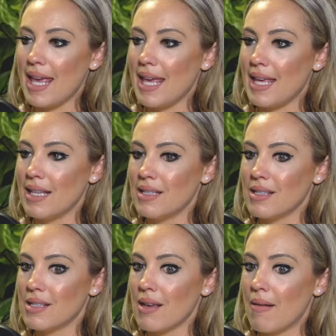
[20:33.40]

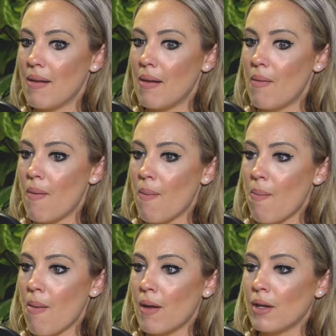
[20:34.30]
is
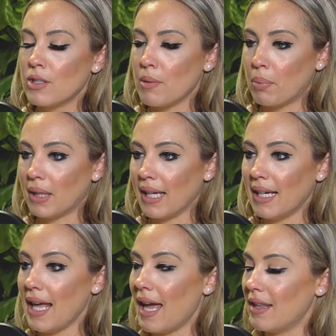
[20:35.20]
to
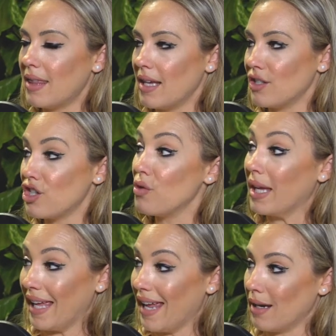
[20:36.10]
plan ahead things you
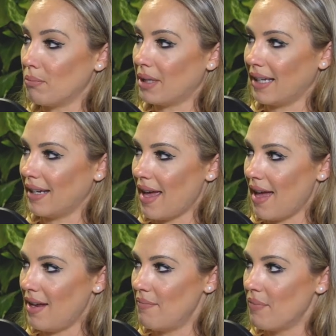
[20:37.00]
can plan
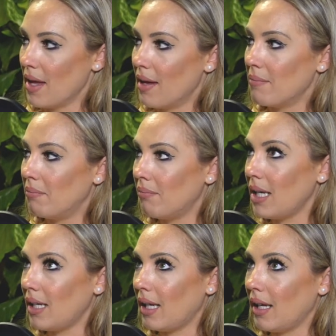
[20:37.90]
ahead,
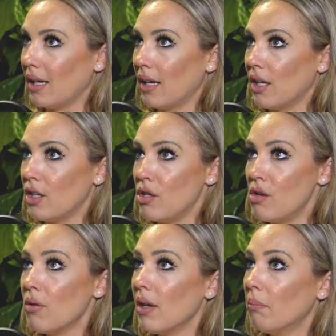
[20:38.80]
meaning
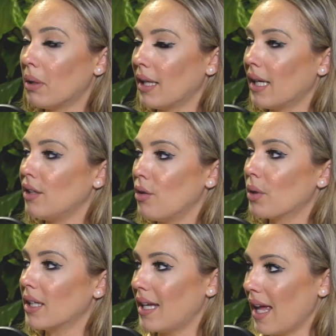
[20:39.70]
you can plan
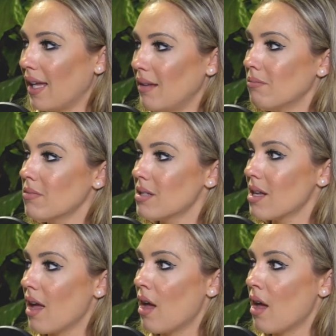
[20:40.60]
your games